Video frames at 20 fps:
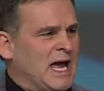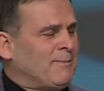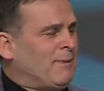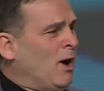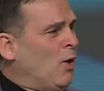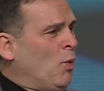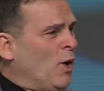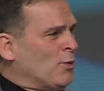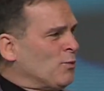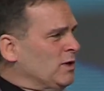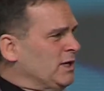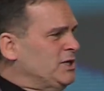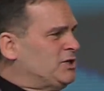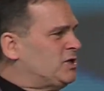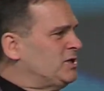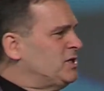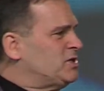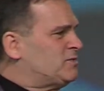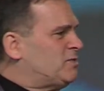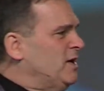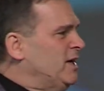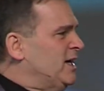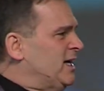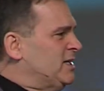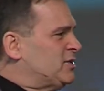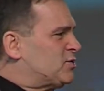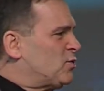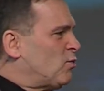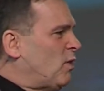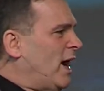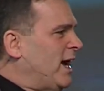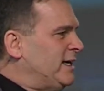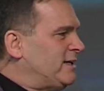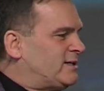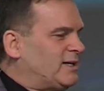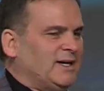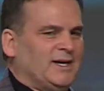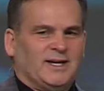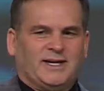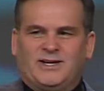about what religion is, is
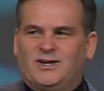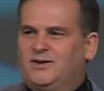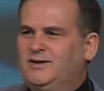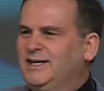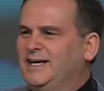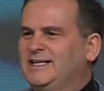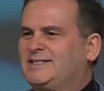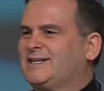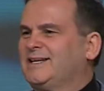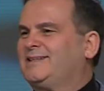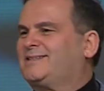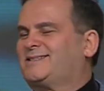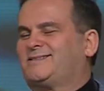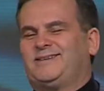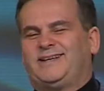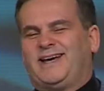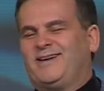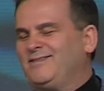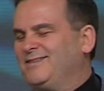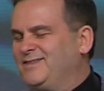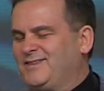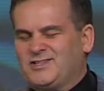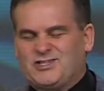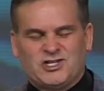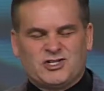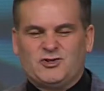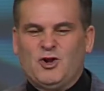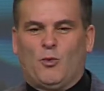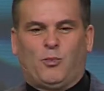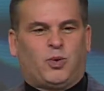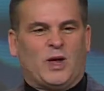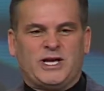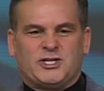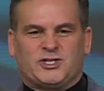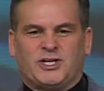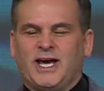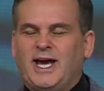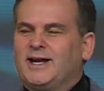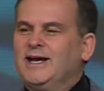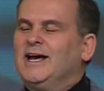right. You know, it's, it's, there's just no
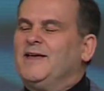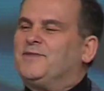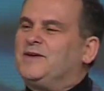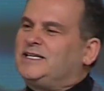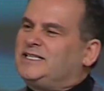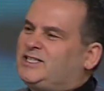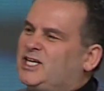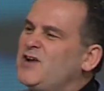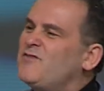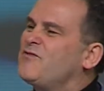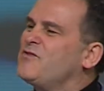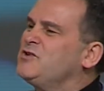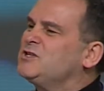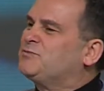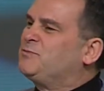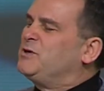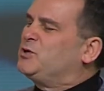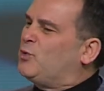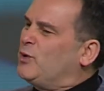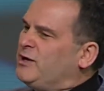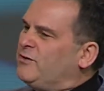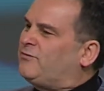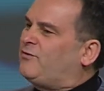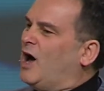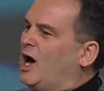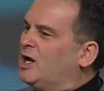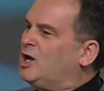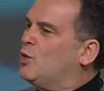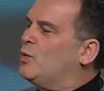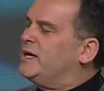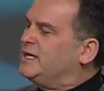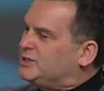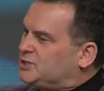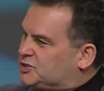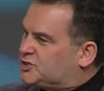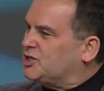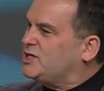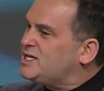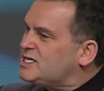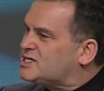place to get. The difference between
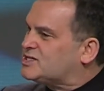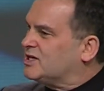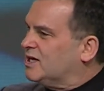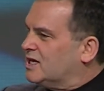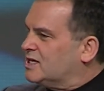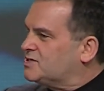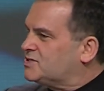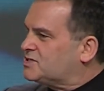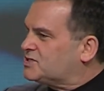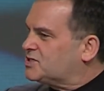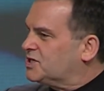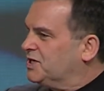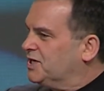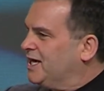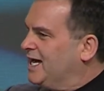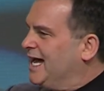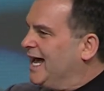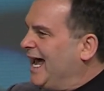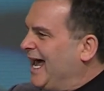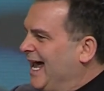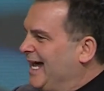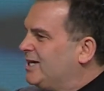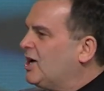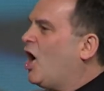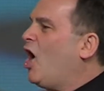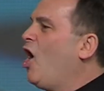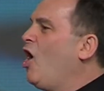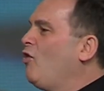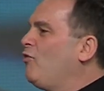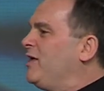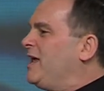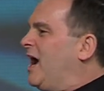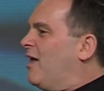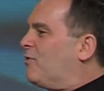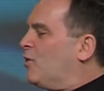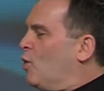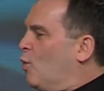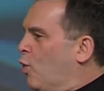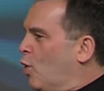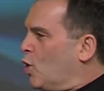following Jesus and all the
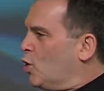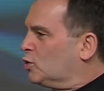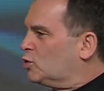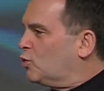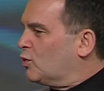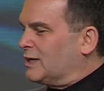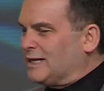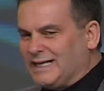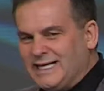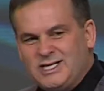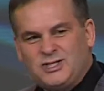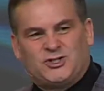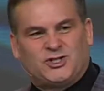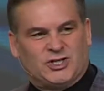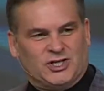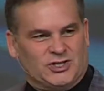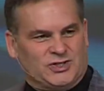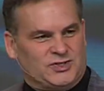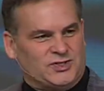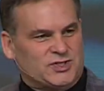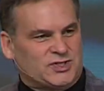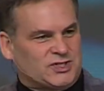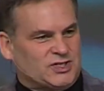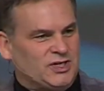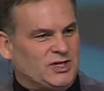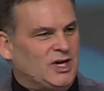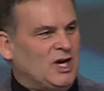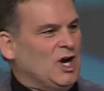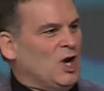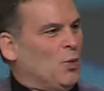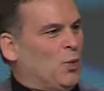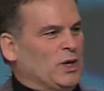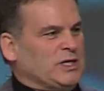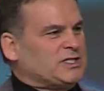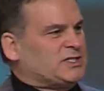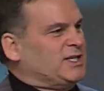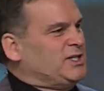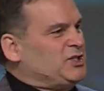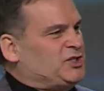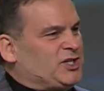other world religions
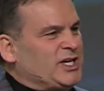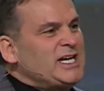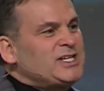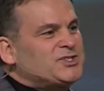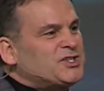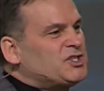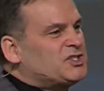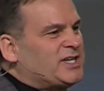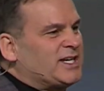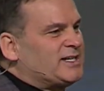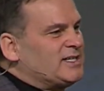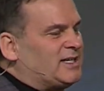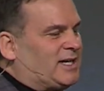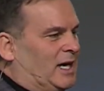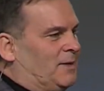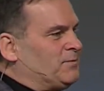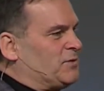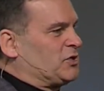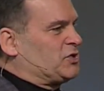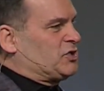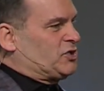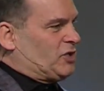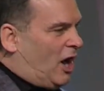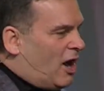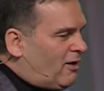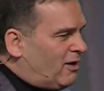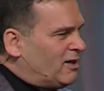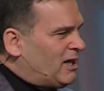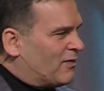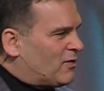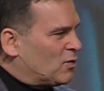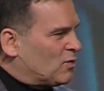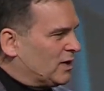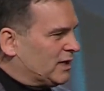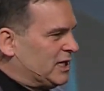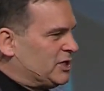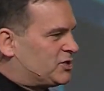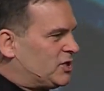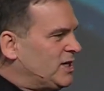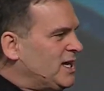was that Jesus didn't come to start another
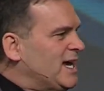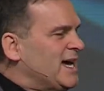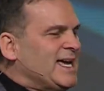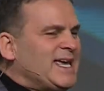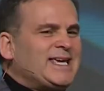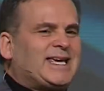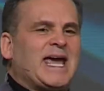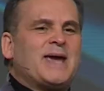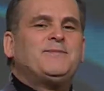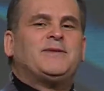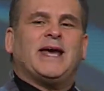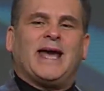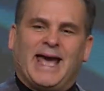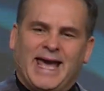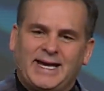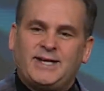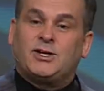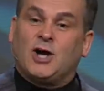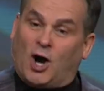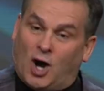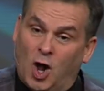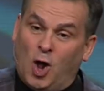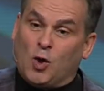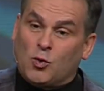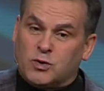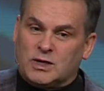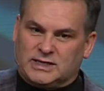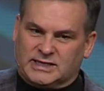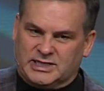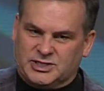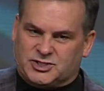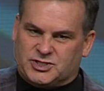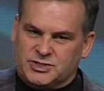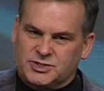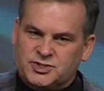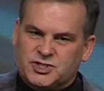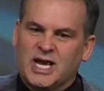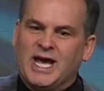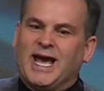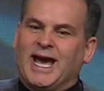religion, he came to end all
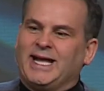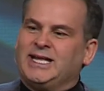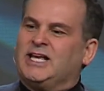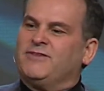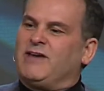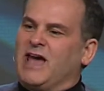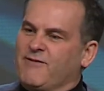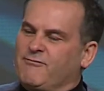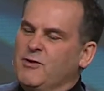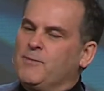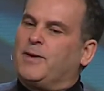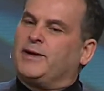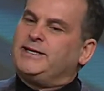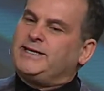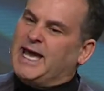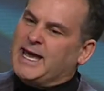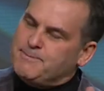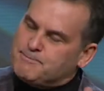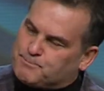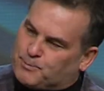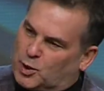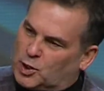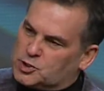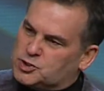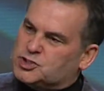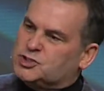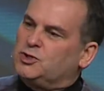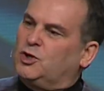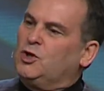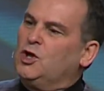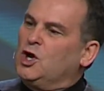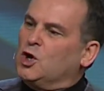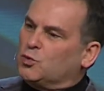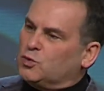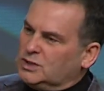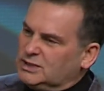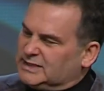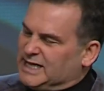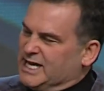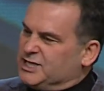religions and give everybody a personal
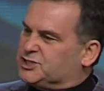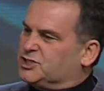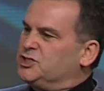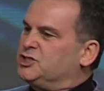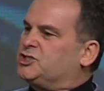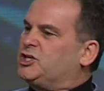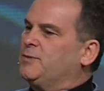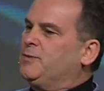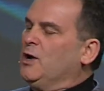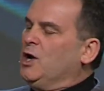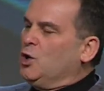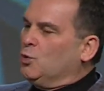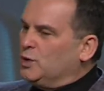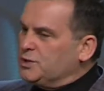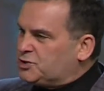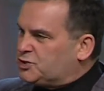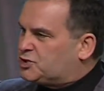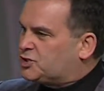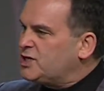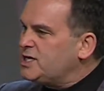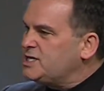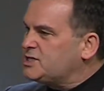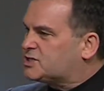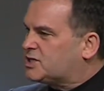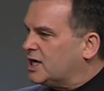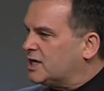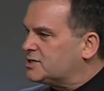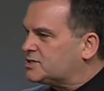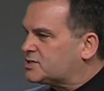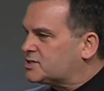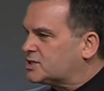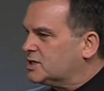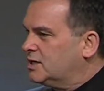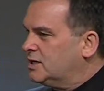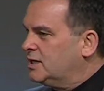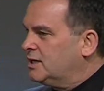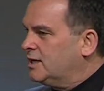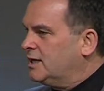relationship with Jesus.